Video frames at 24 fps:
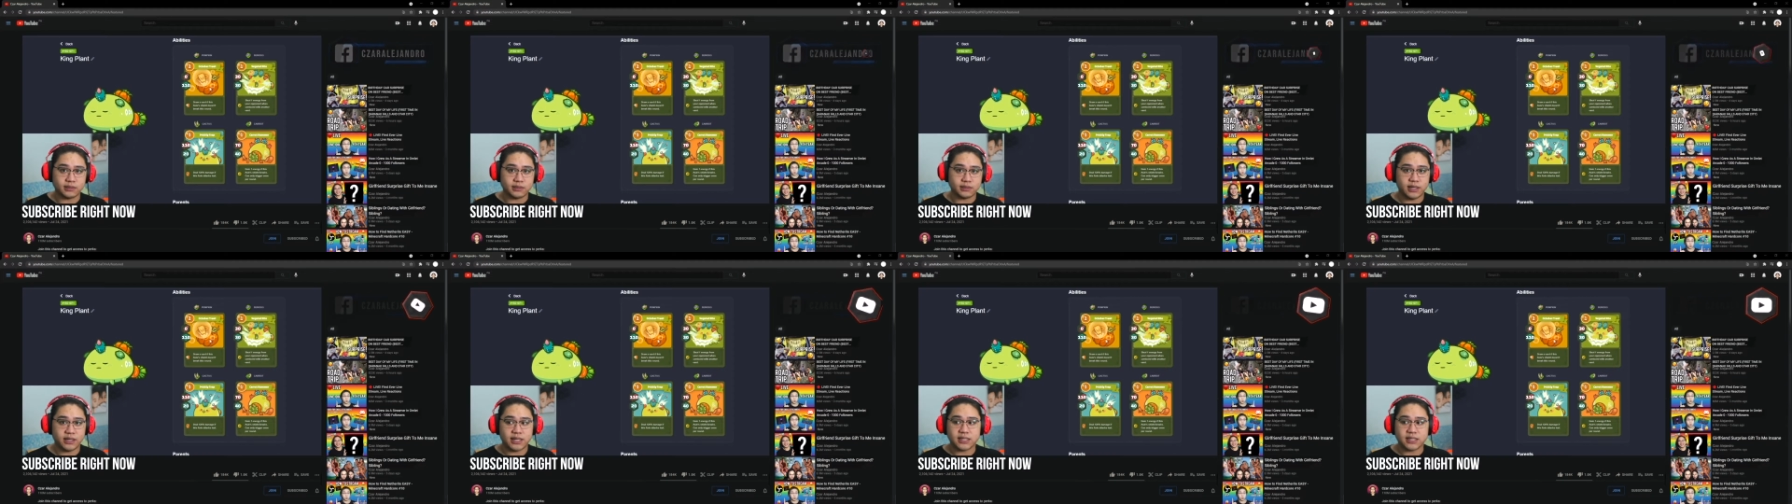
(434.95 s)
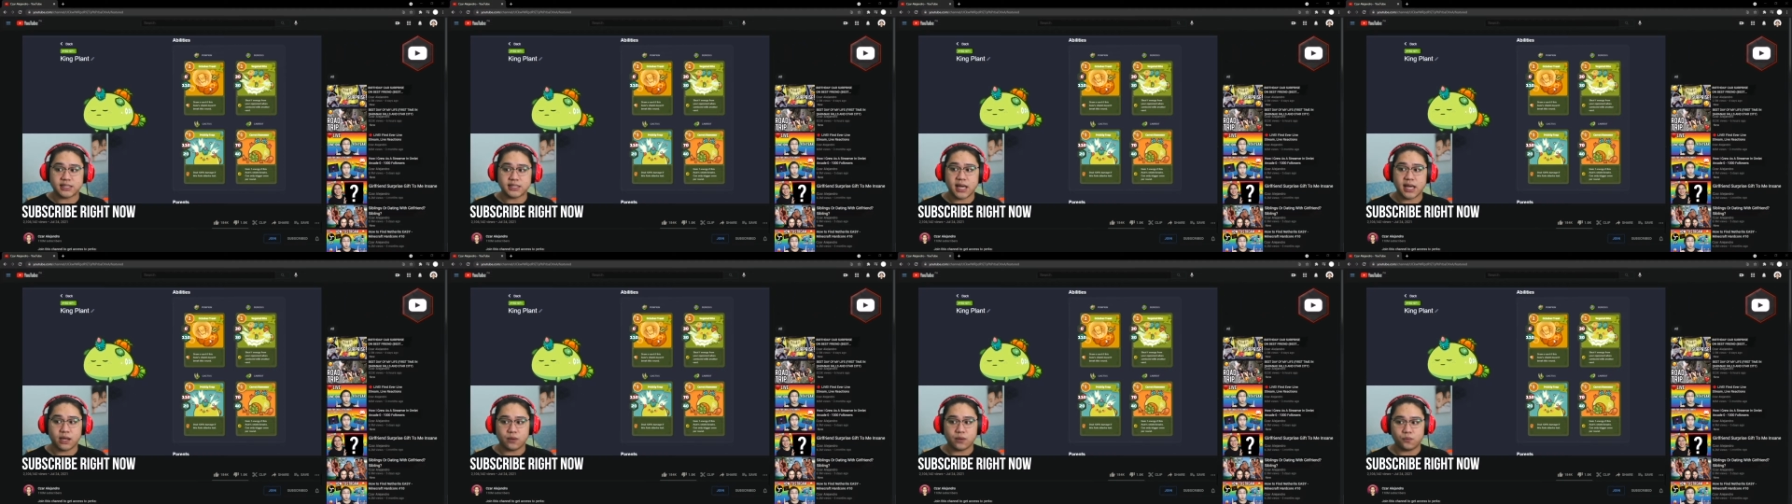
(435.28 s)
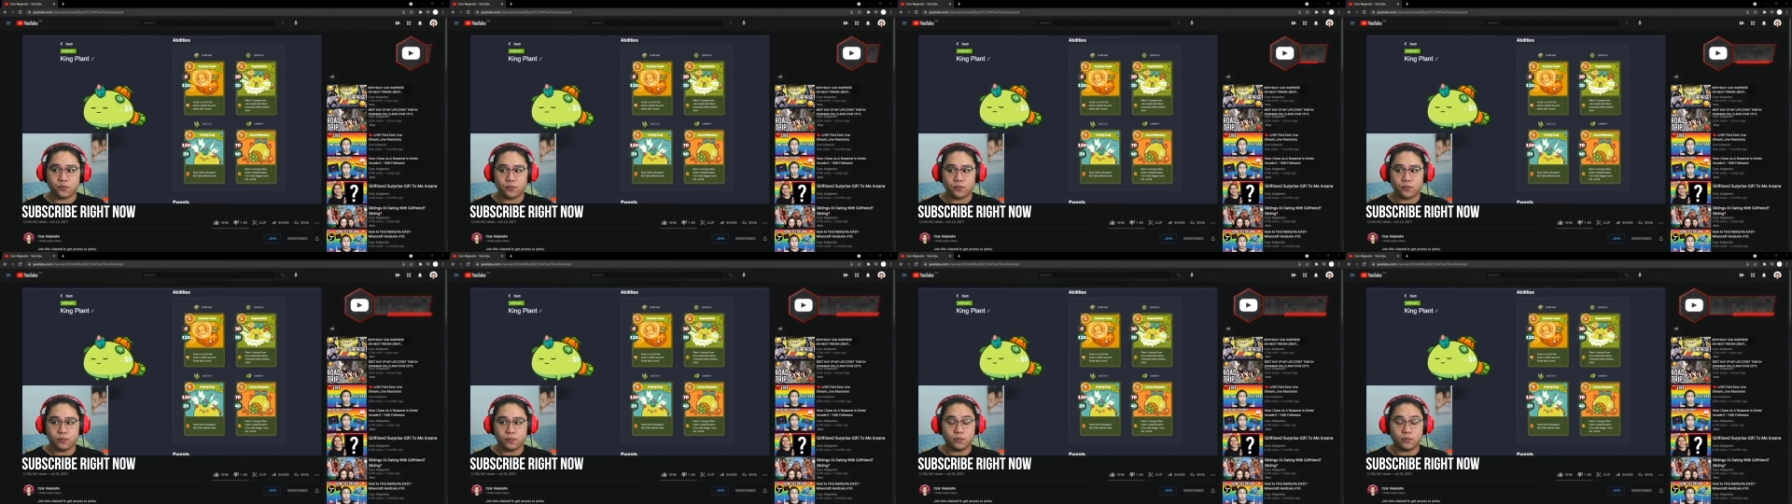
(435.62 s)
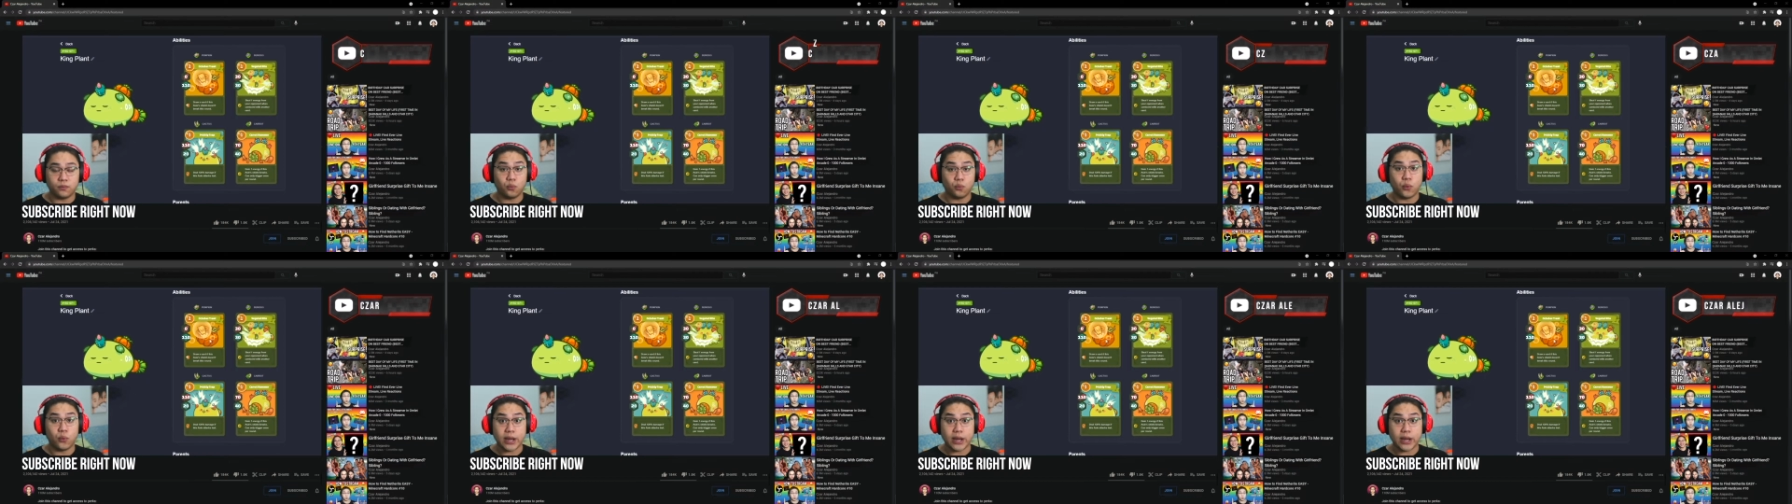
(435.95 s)
and attack
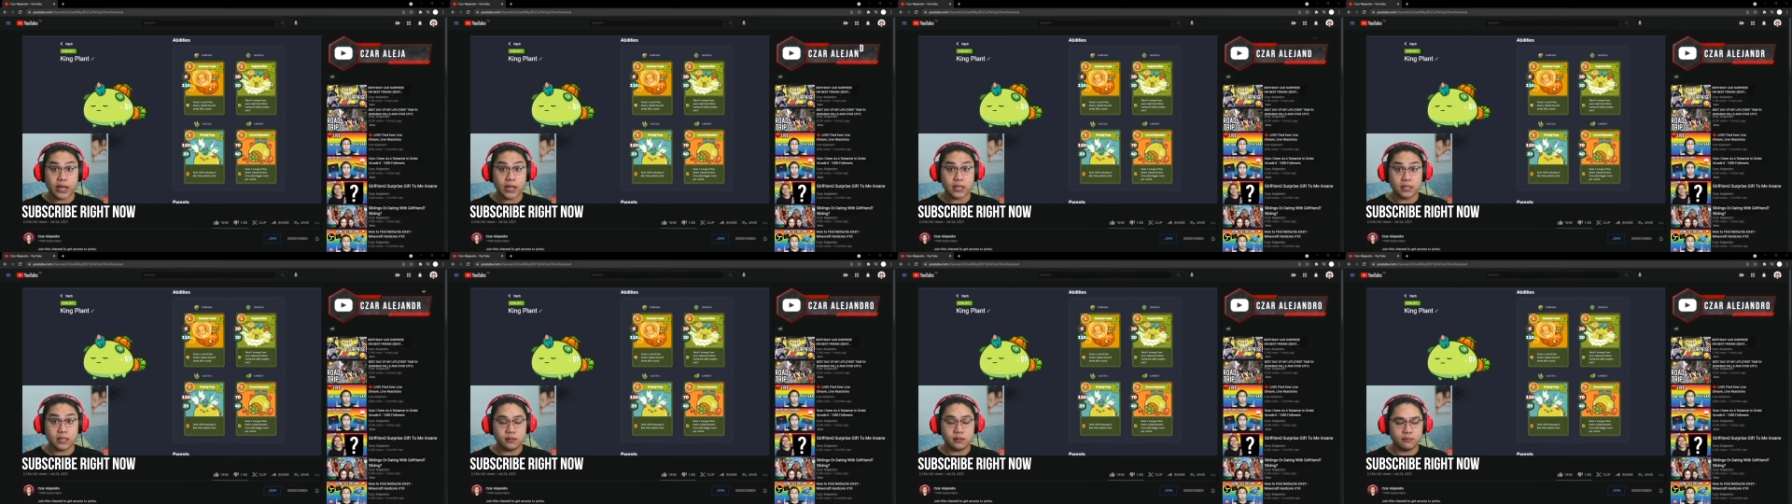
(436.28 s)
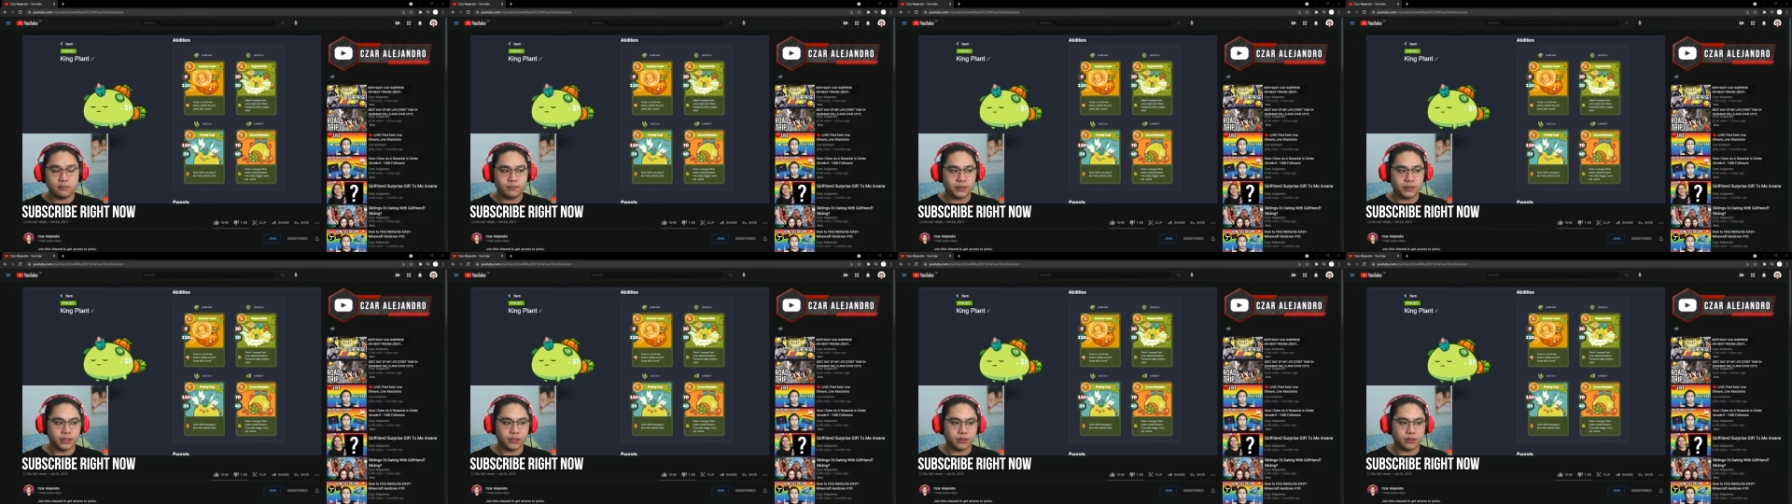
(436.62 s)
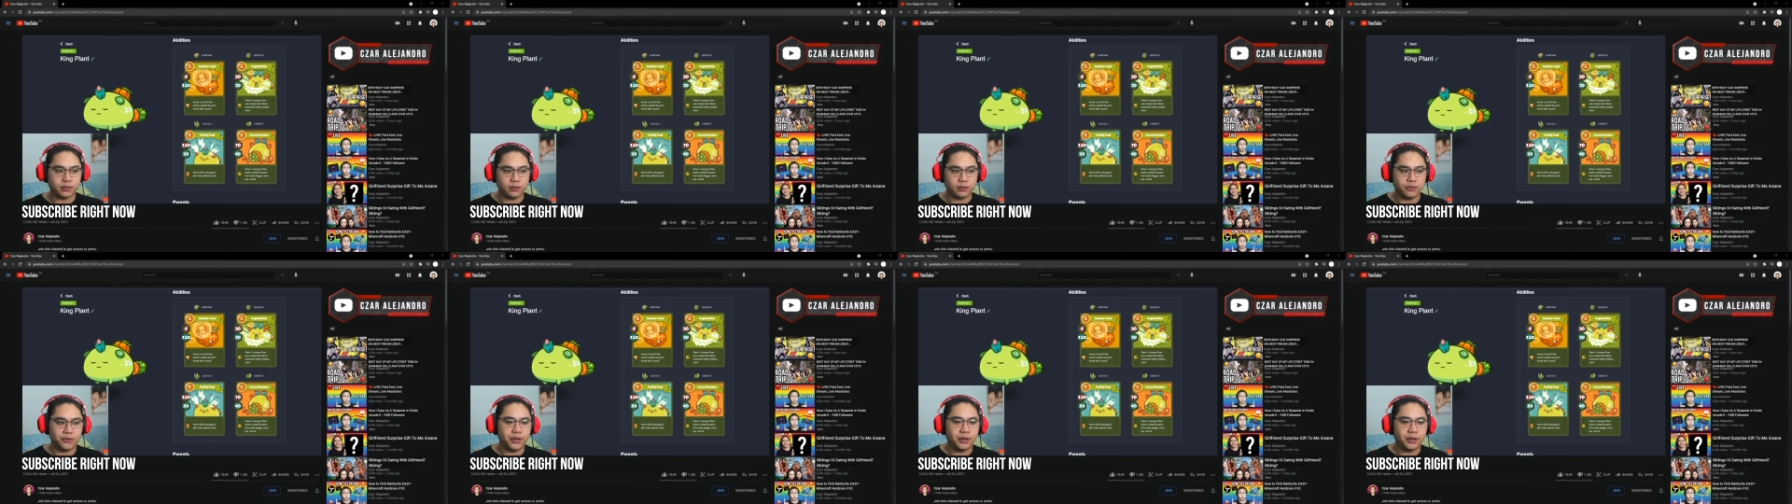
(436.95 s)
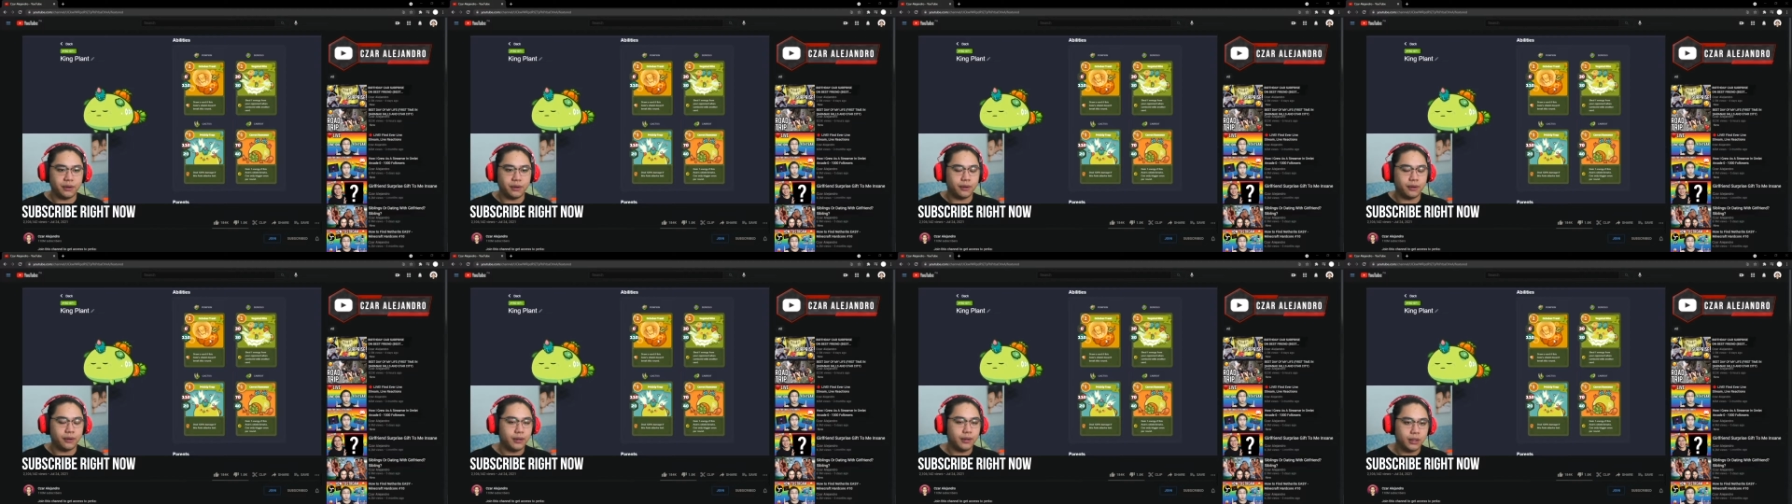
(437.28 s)
way bigger on
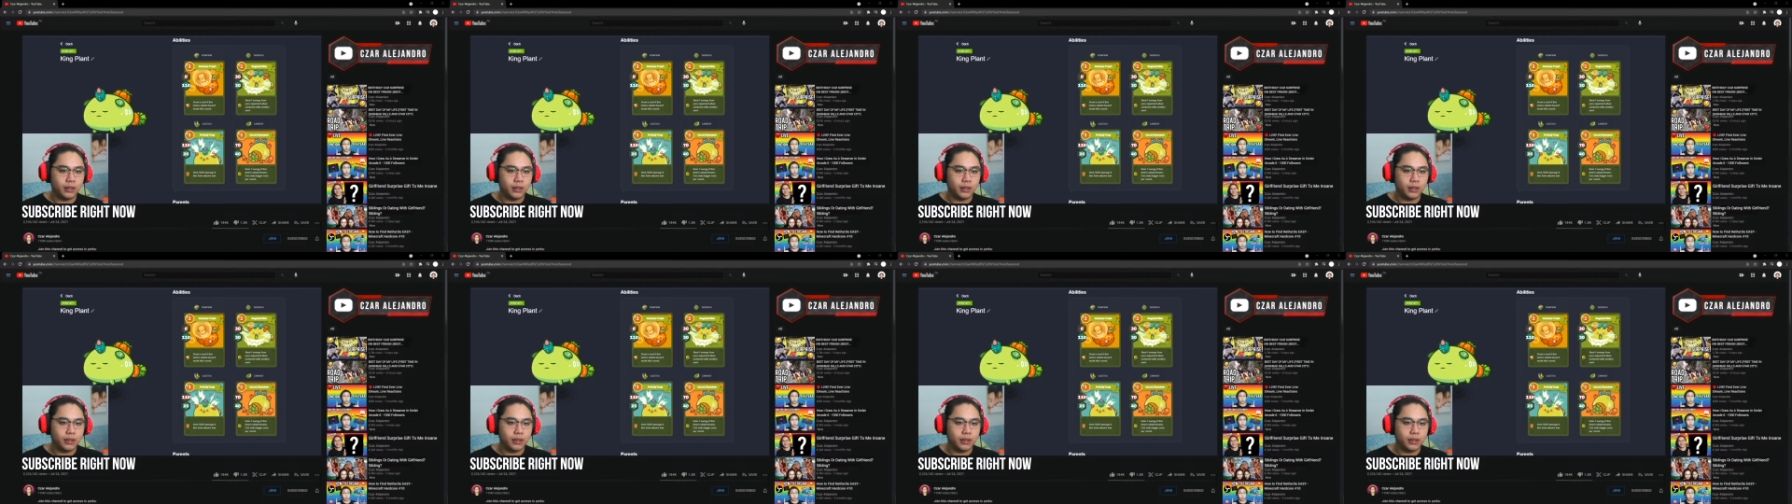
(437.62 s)
their